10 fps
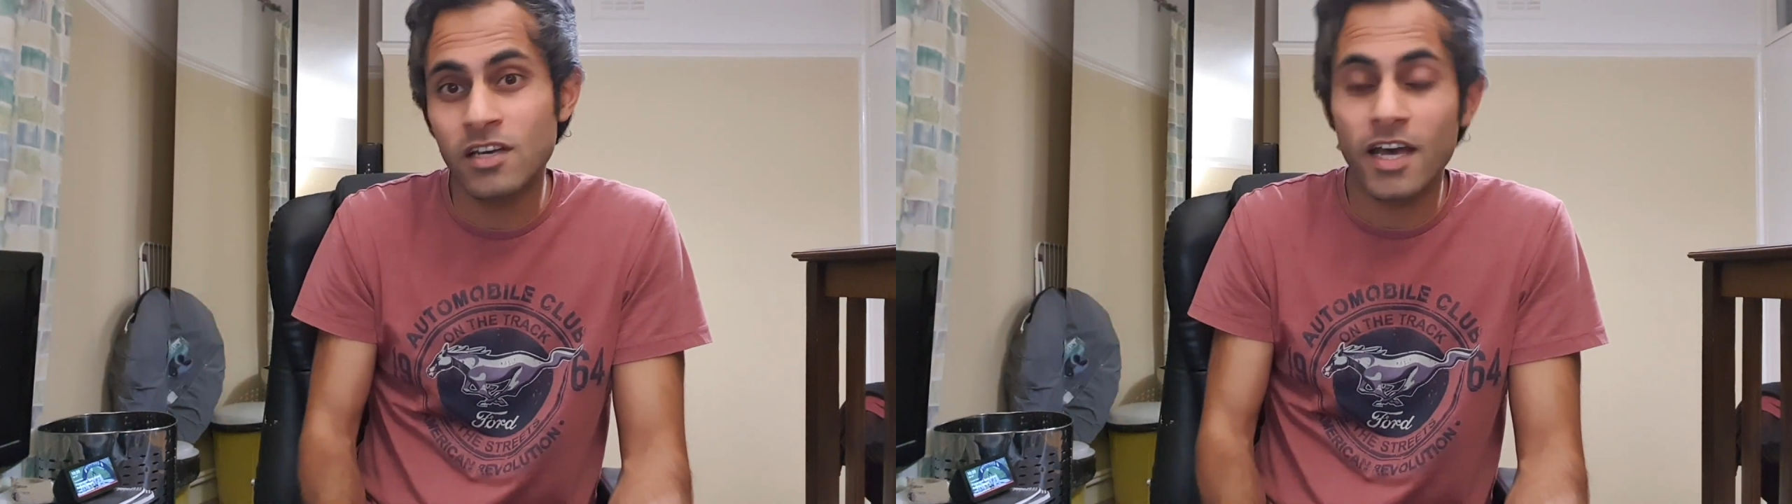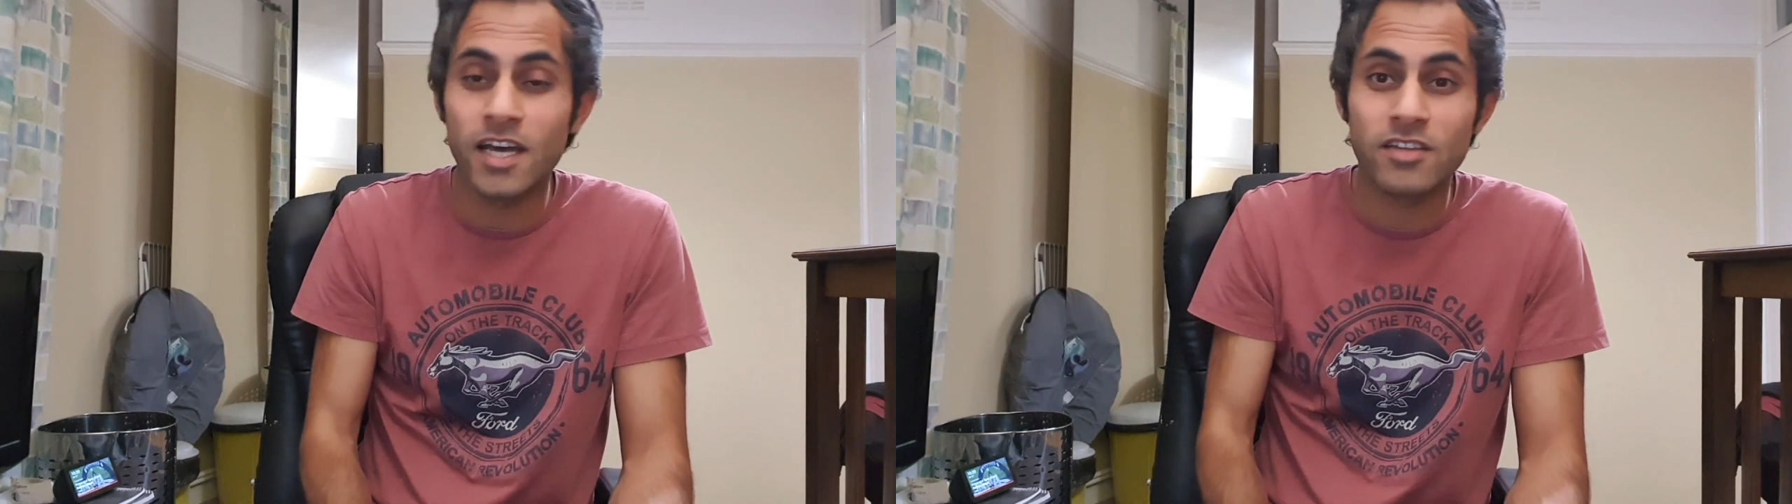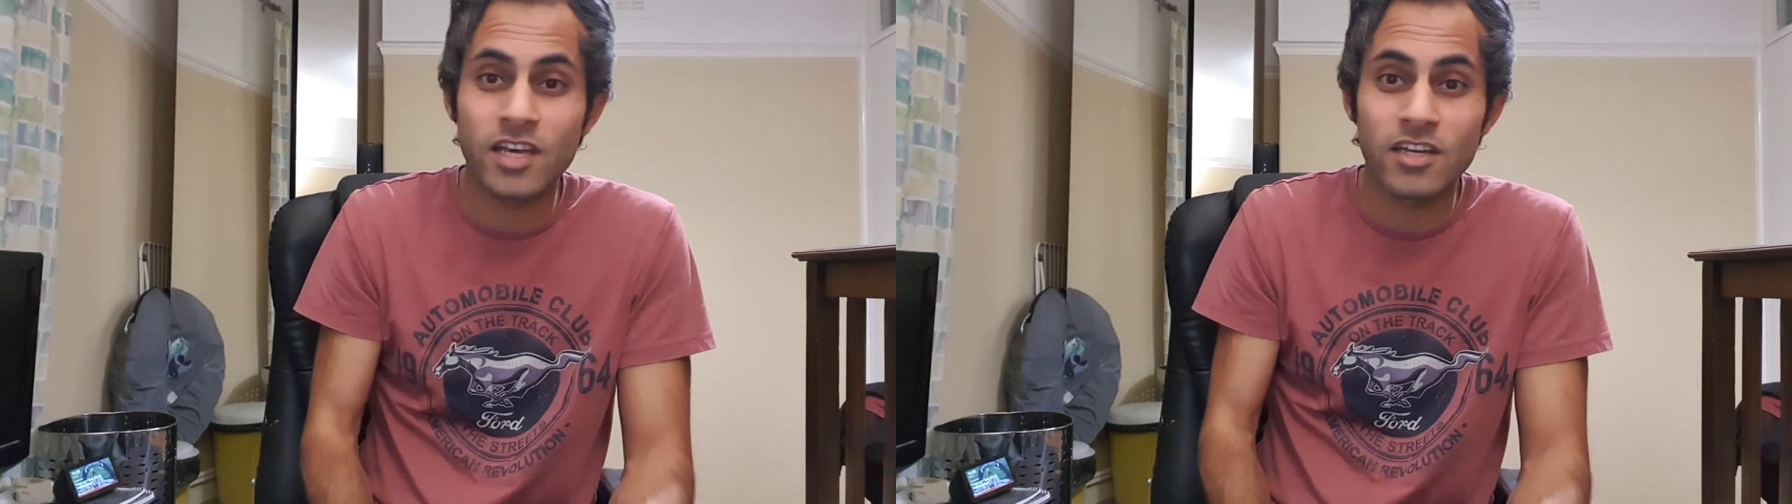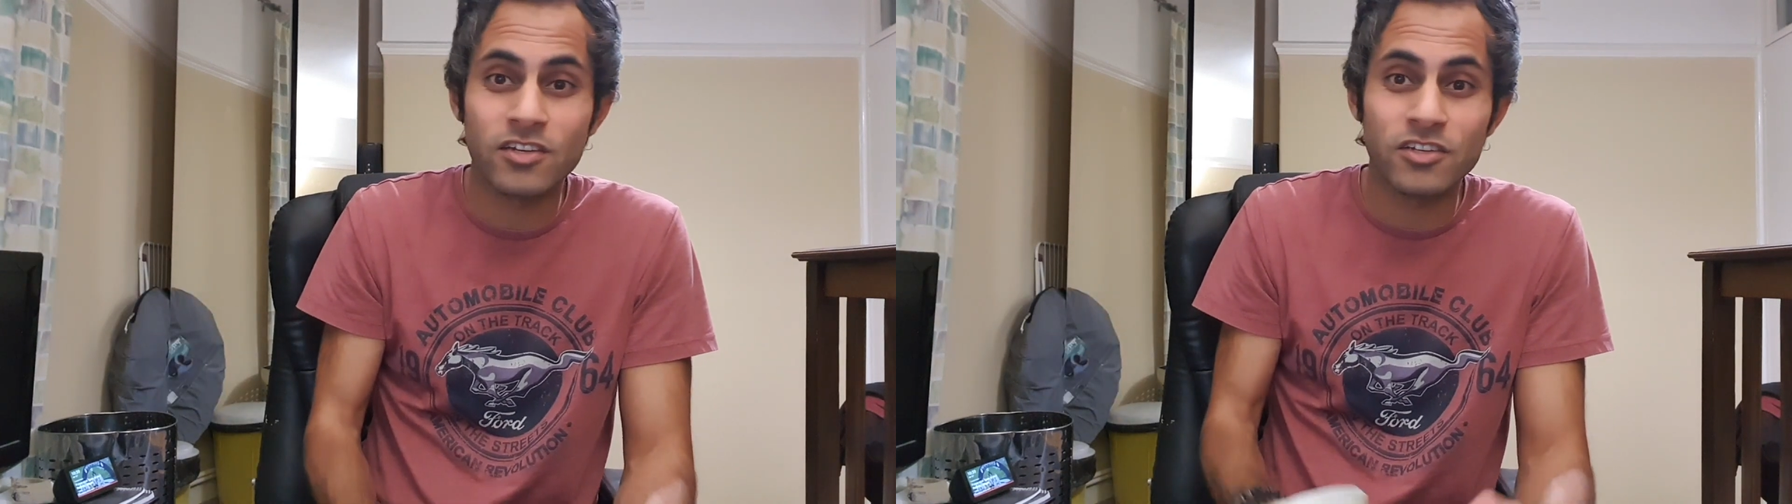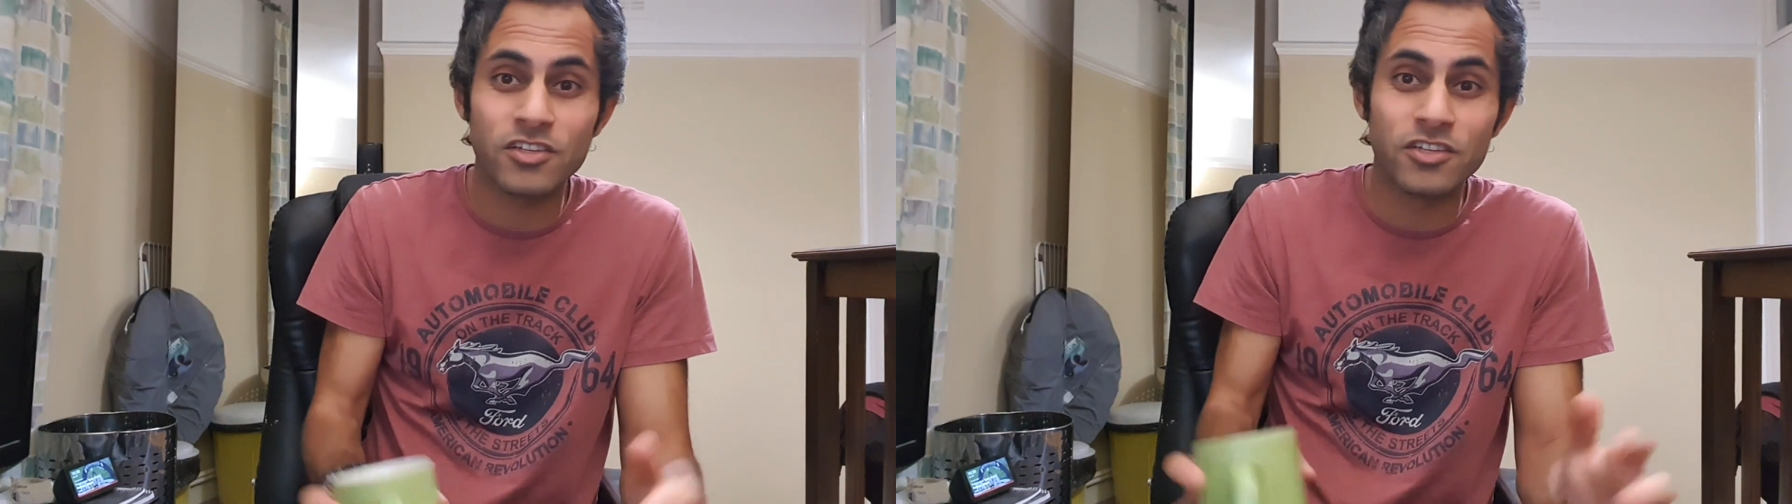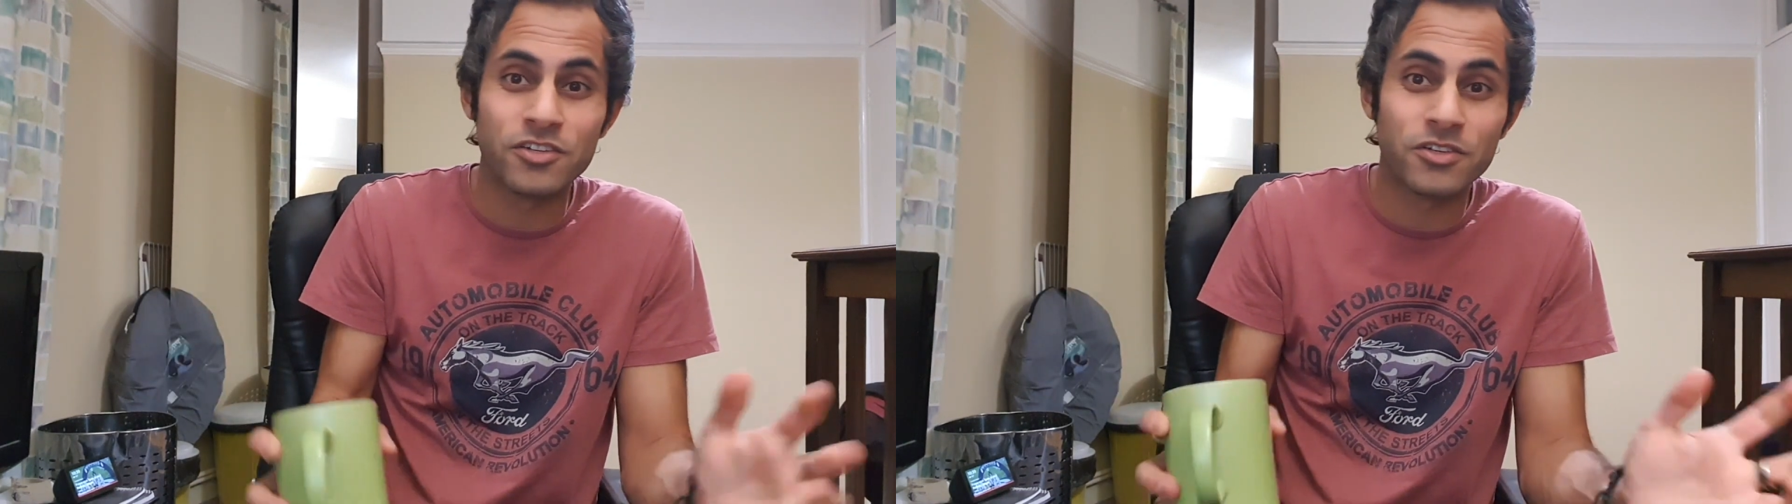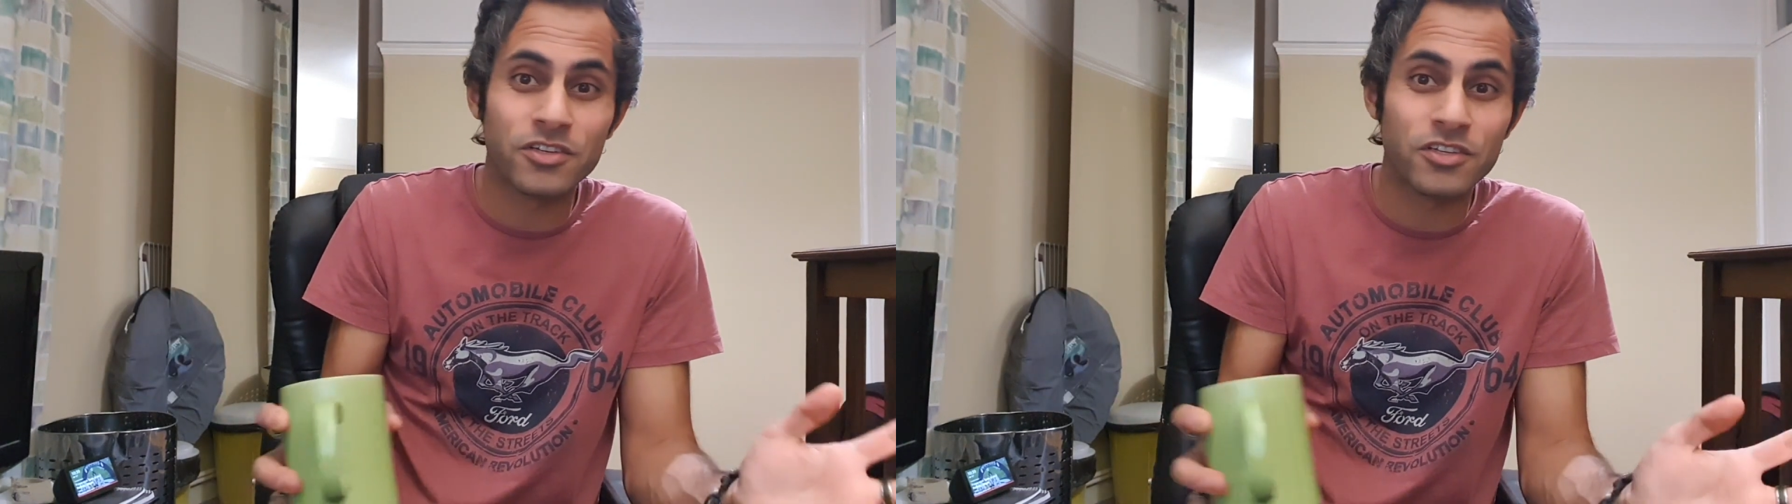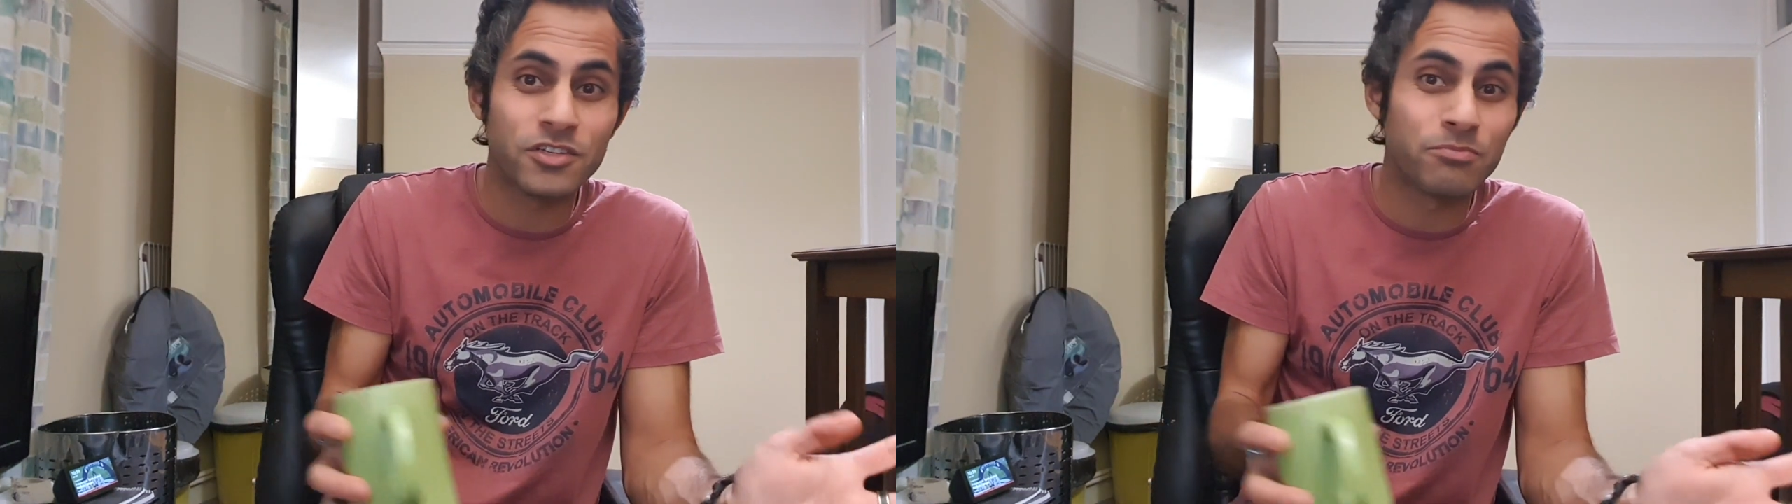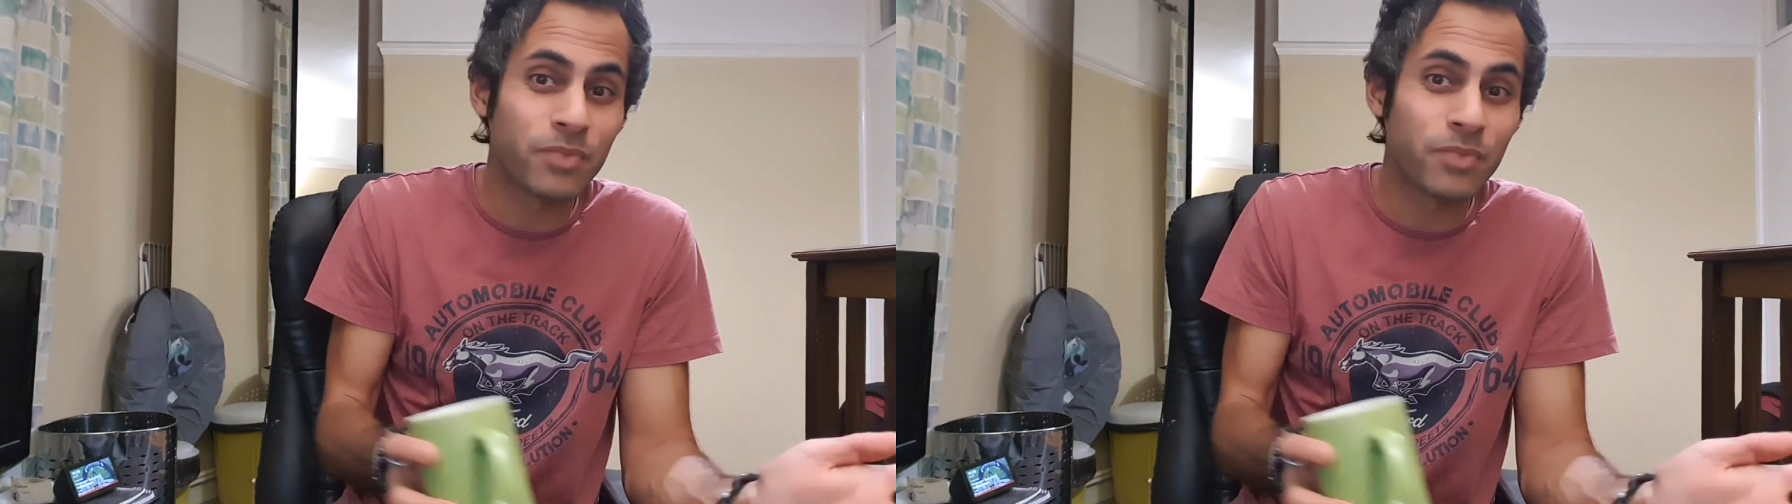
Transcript: and then you